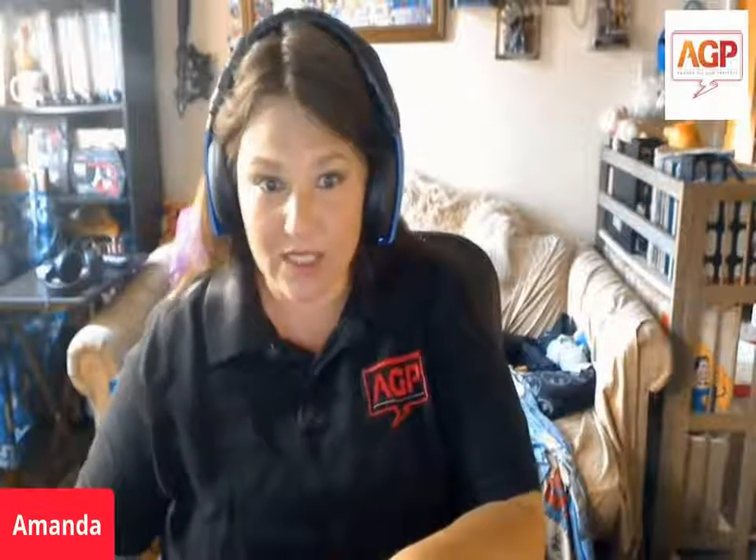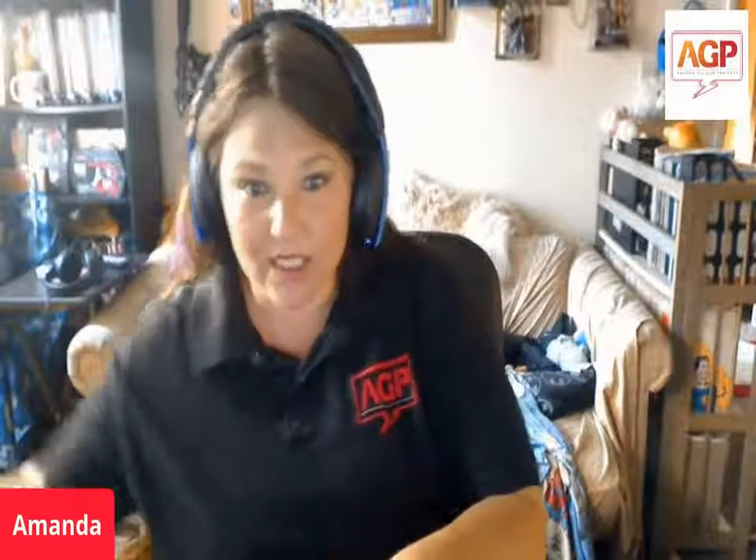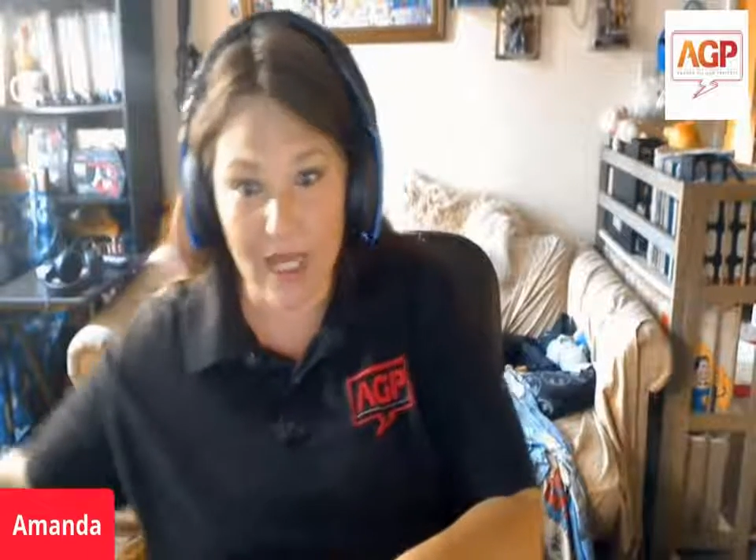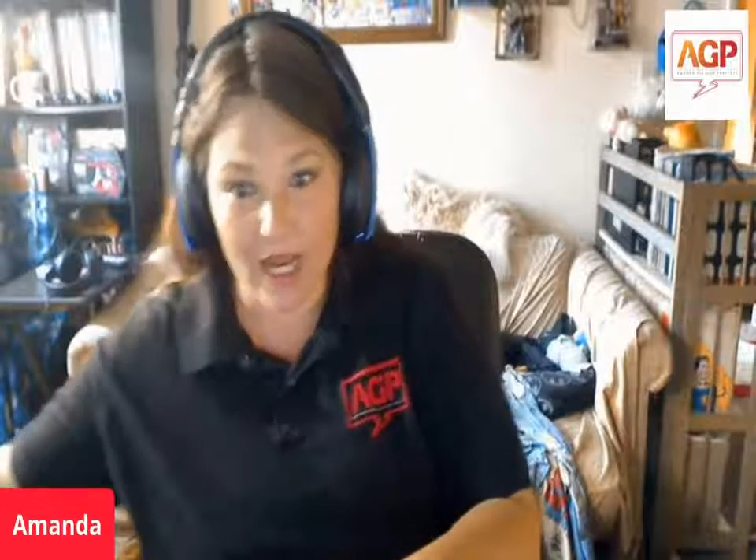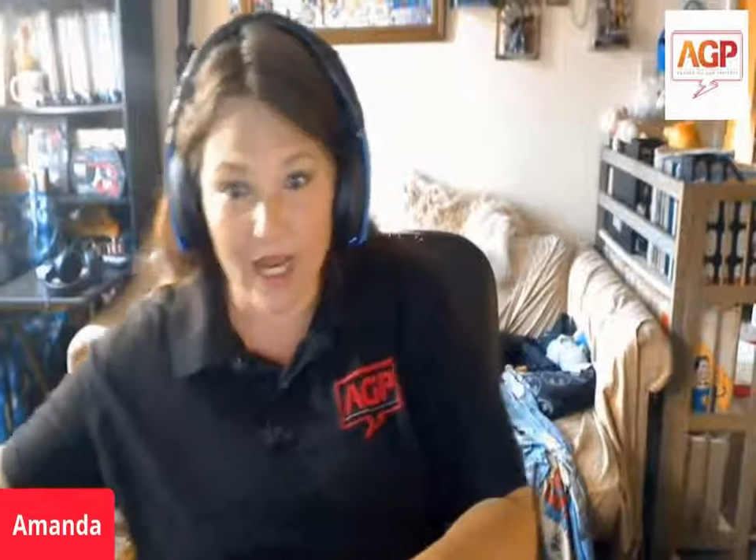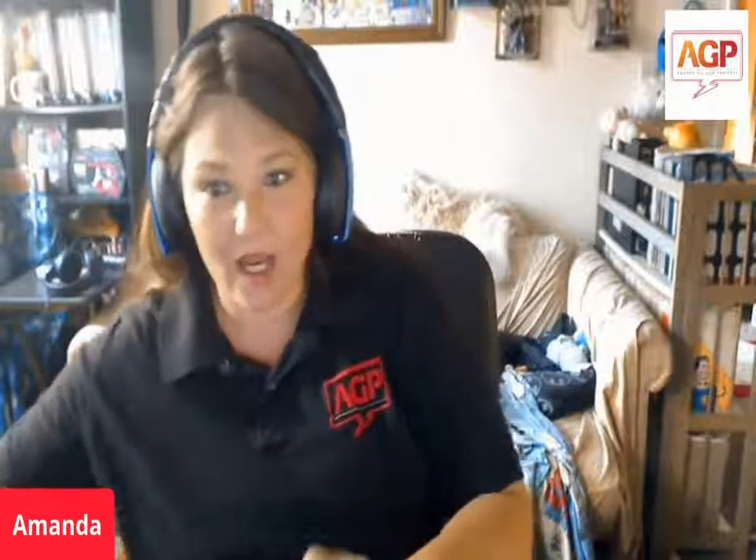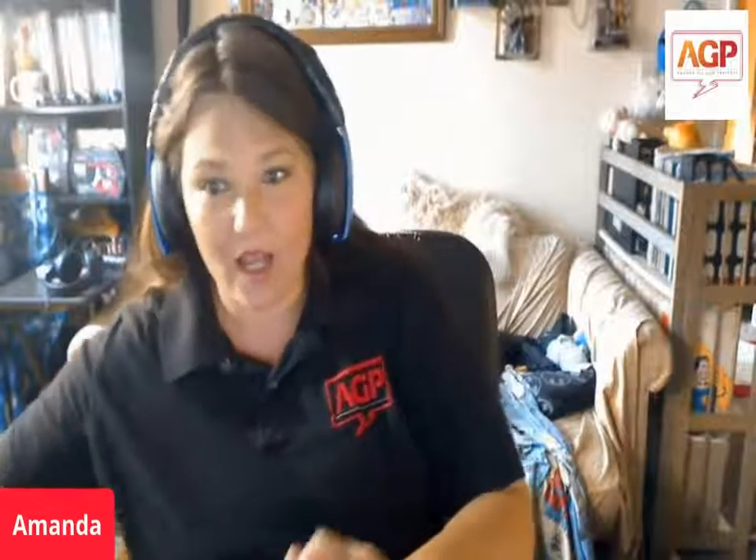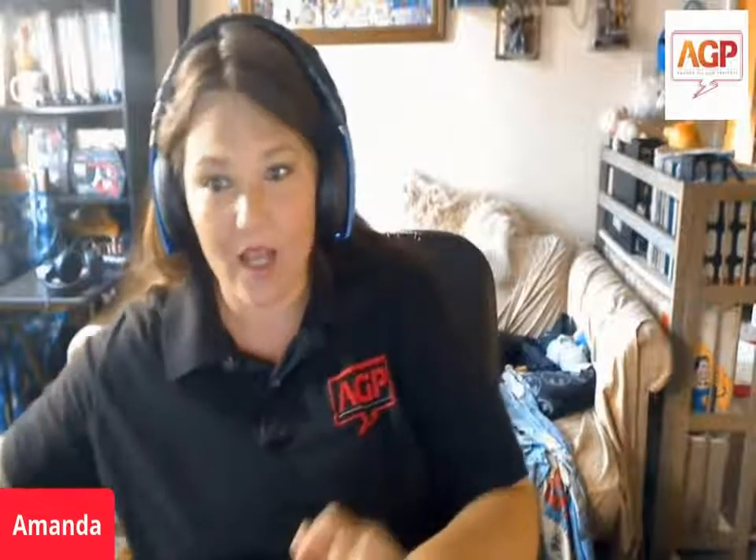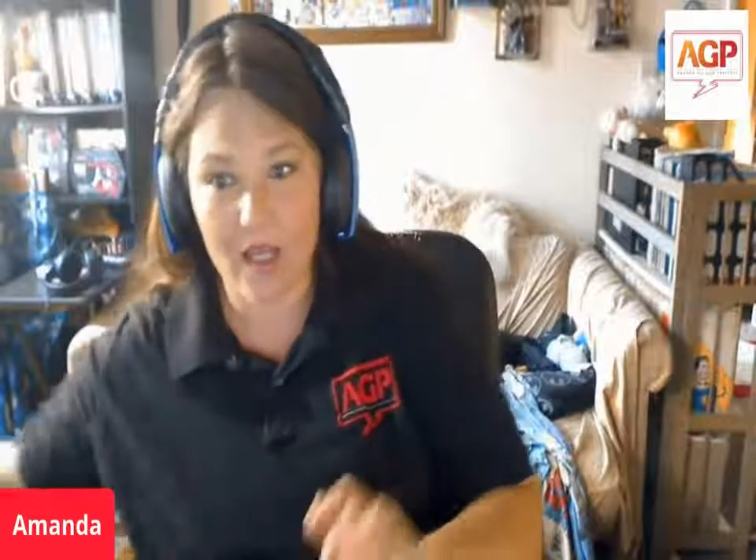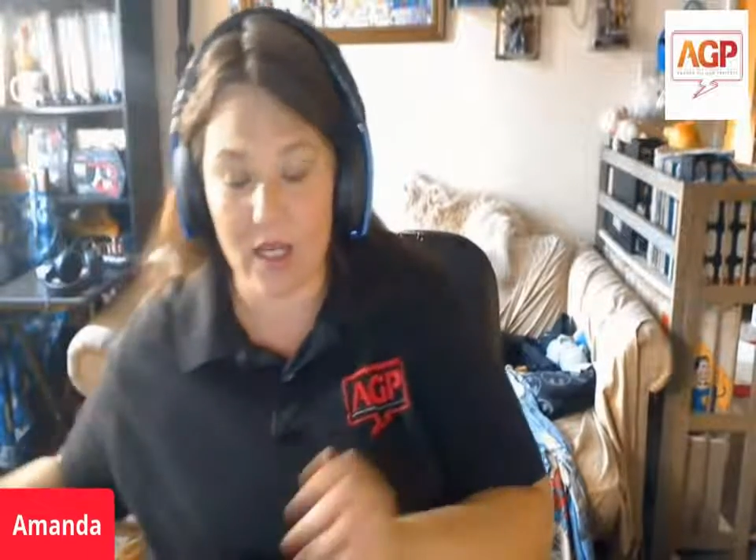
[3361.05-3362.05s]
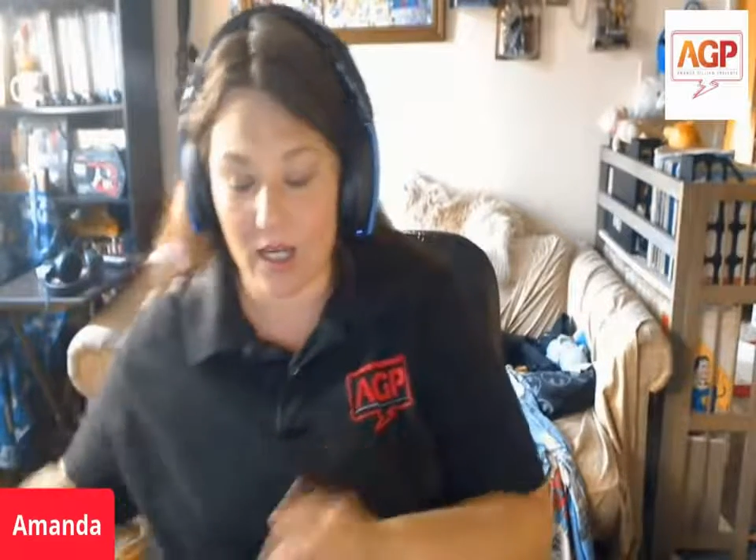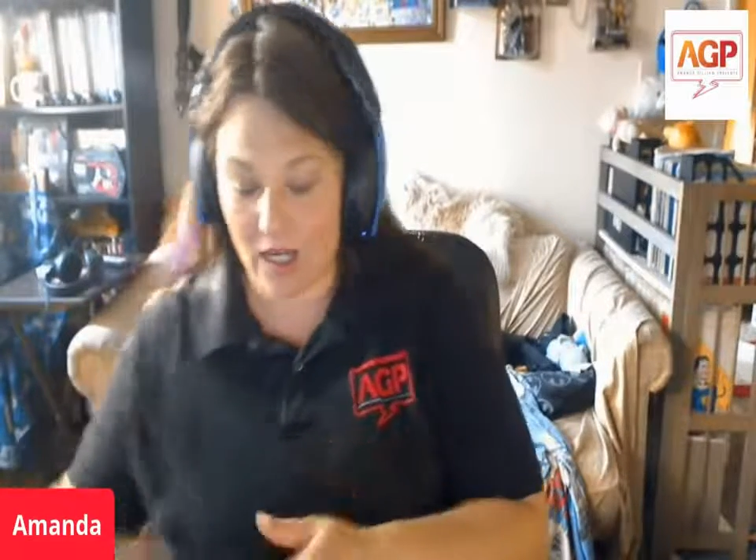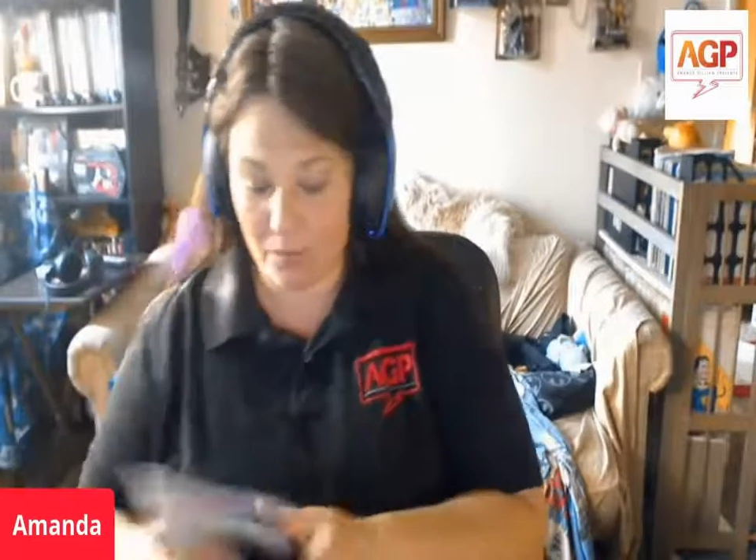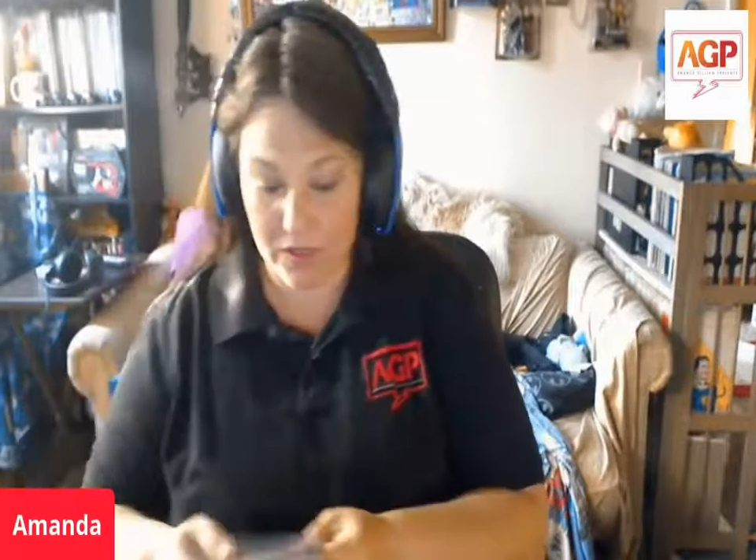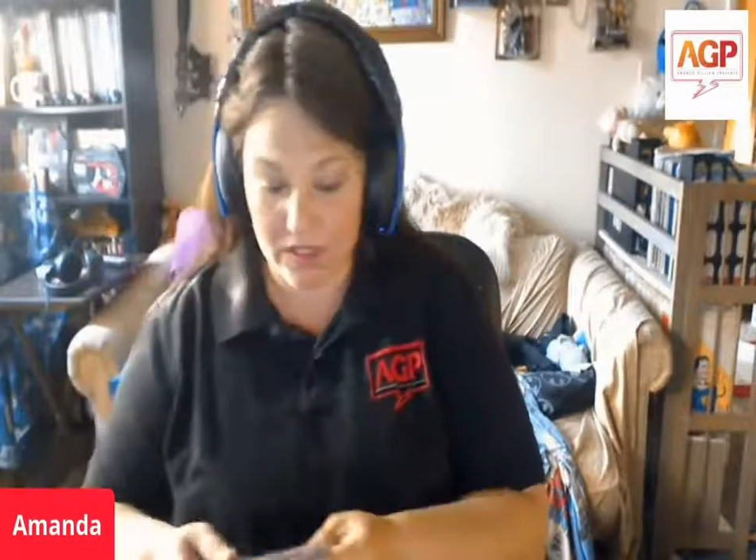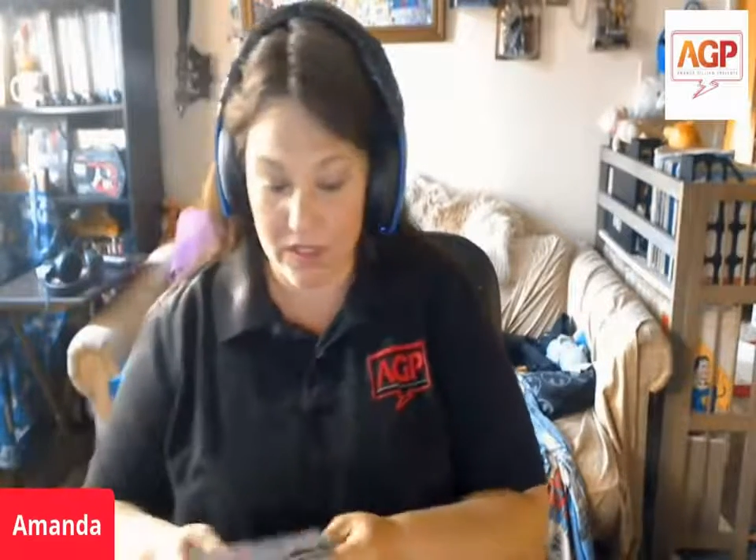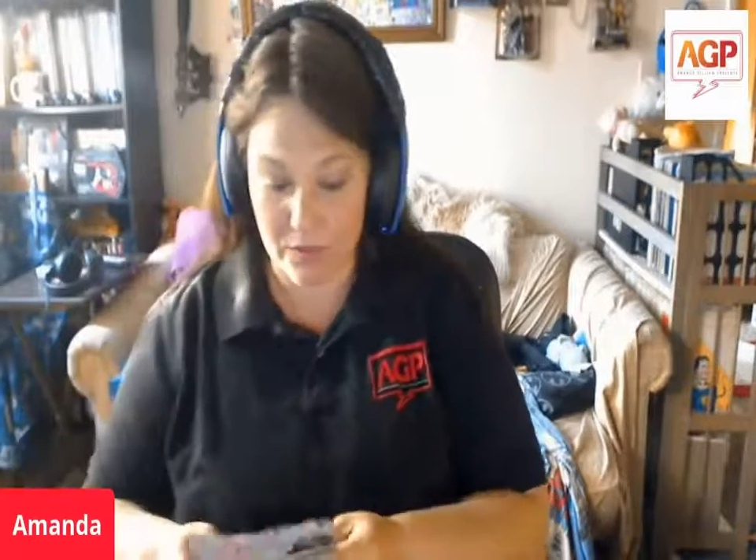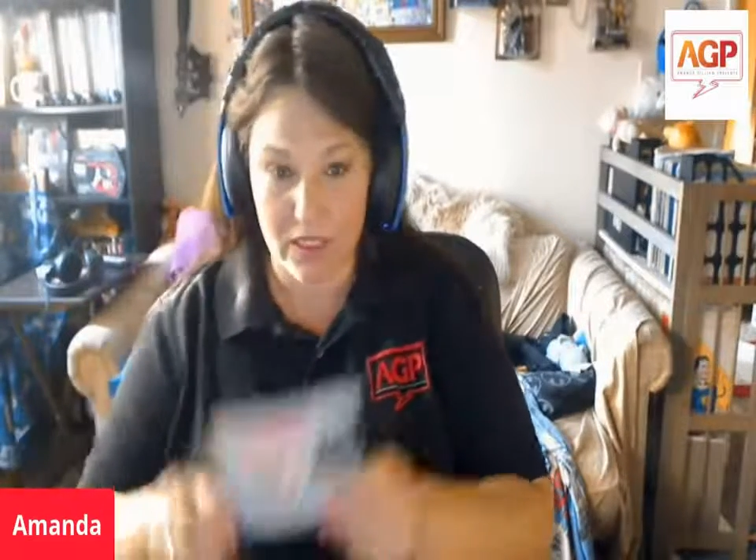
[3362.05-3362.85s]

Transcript: today cutting out bits and